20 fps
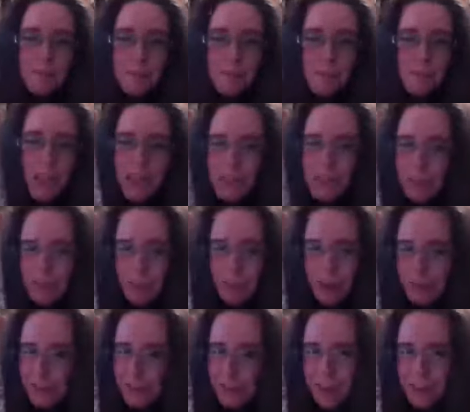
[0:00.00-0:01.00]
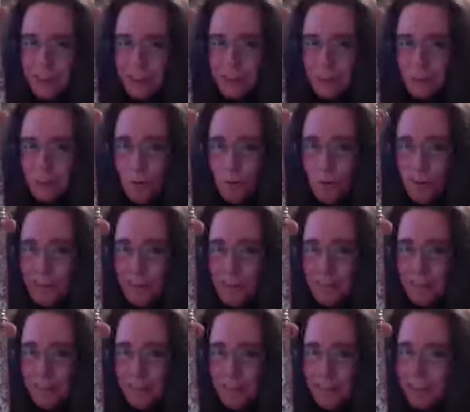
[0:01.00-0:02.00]
Good luck finding this one.
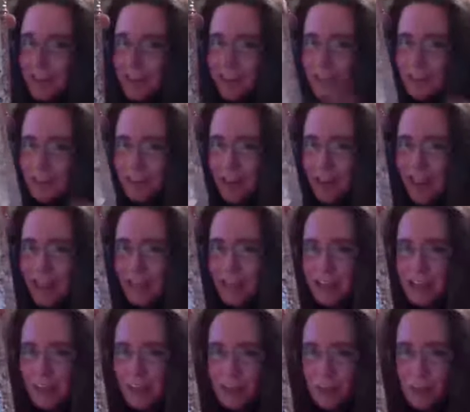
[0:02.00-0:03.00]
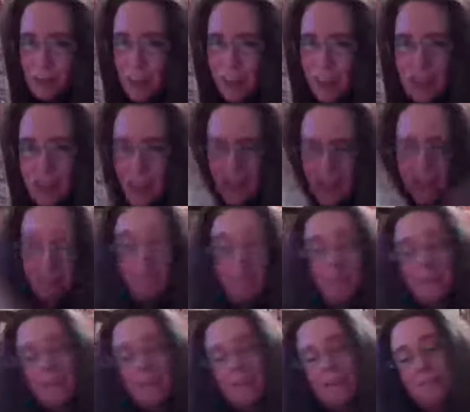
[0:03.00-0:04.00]
This is not some, I
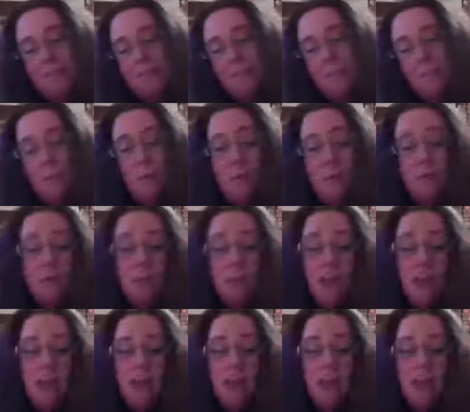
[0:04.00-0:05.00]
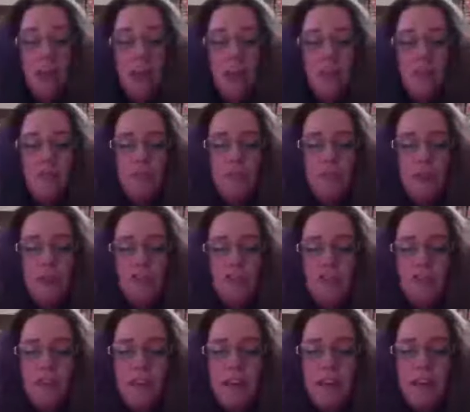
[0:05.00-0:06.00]
don't know where it was made. It was made in
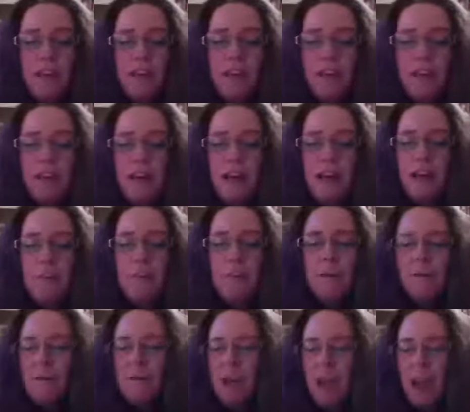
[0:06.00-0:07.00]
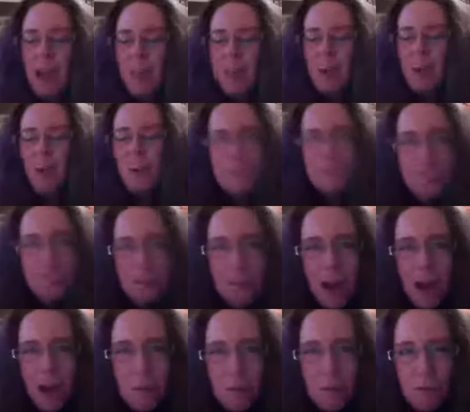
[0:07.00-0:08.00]
China, but I posted about
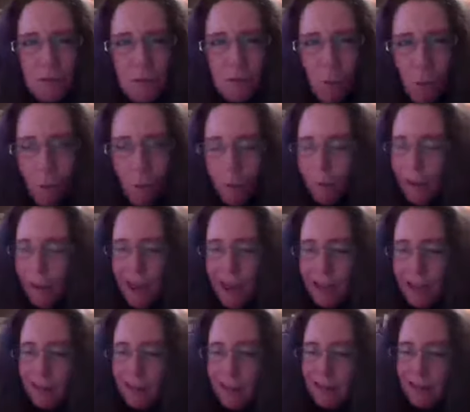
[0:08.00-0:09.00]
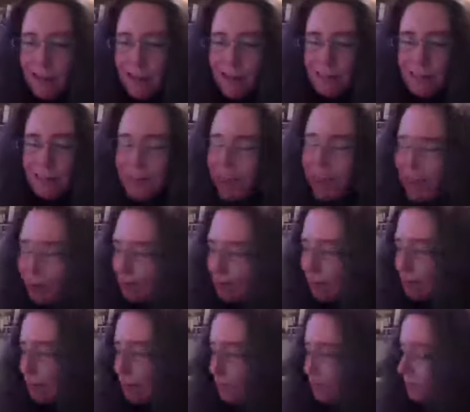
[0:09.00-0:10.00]
it before, and it's not a
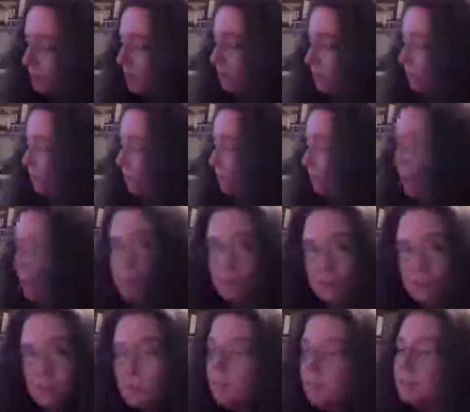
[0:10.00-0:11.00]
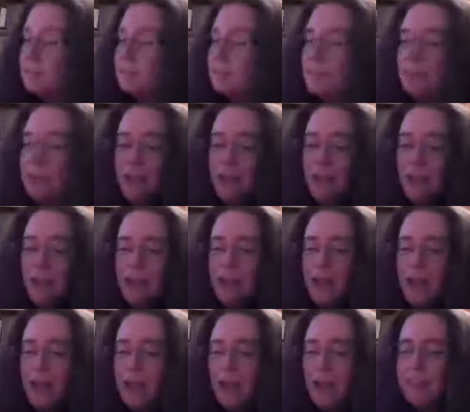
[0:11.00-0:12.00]
puzzle that you can find too easily.
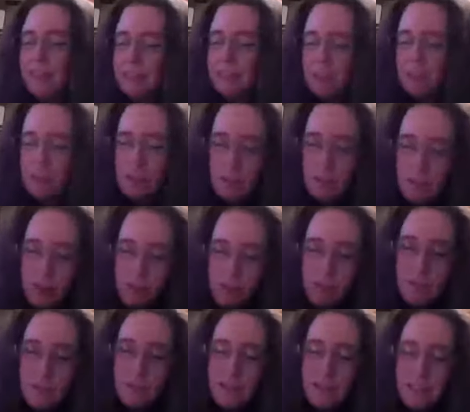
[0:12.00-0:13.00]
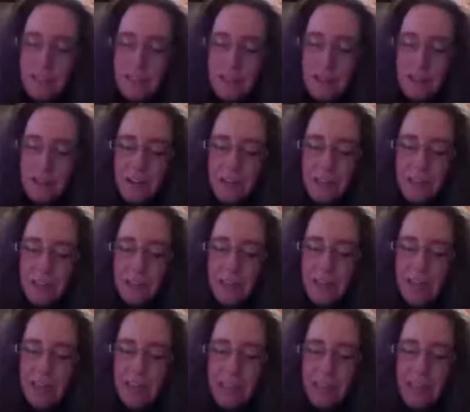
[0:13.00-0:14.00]
And I think there's 3 of them in this series,
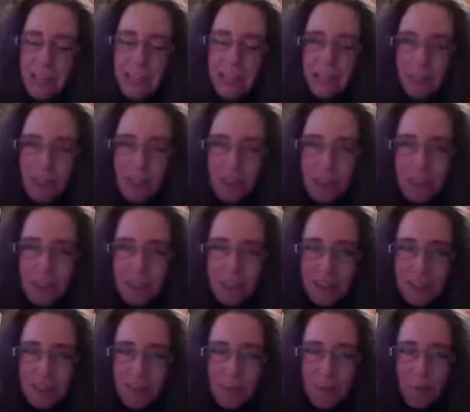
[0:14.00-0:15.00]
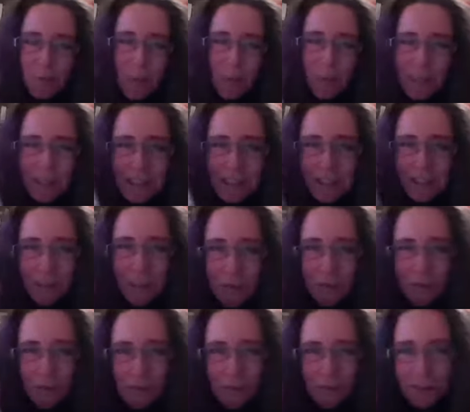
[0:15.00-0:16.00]
and it's just, what a
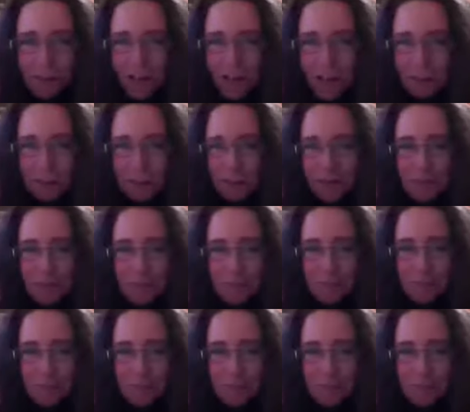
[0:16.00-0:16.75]
delightful little object.